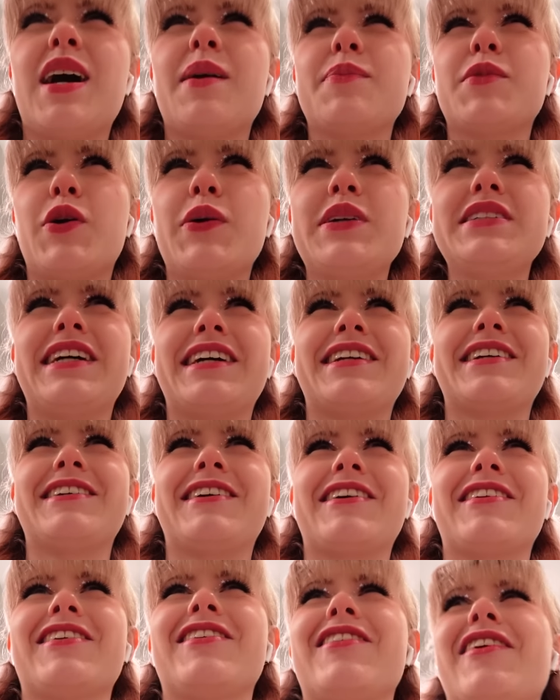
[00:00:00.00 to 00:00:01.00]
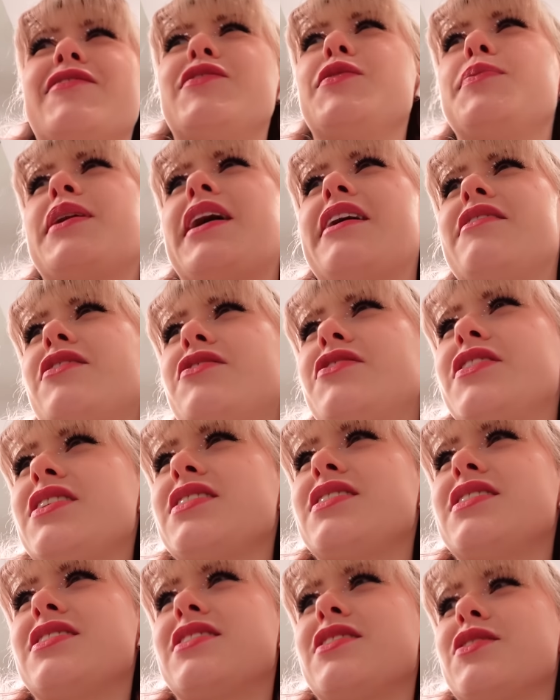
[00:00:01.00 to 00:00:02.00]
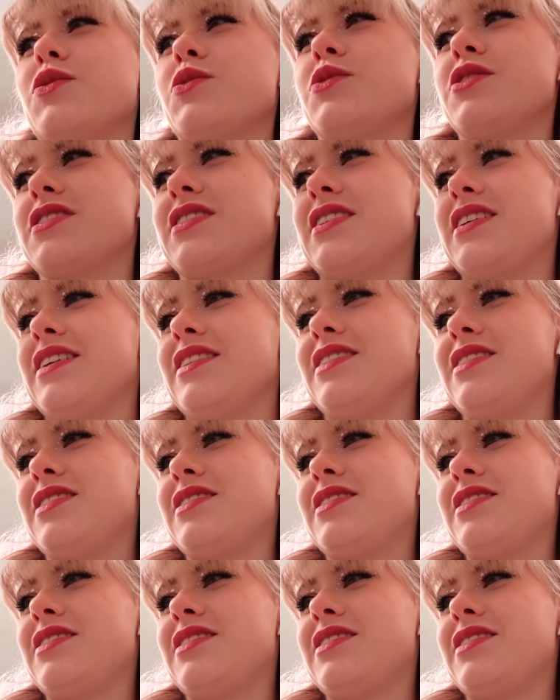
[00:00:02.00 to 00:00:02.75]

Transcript: I'm going down another level, but I have a feeling this is all just kid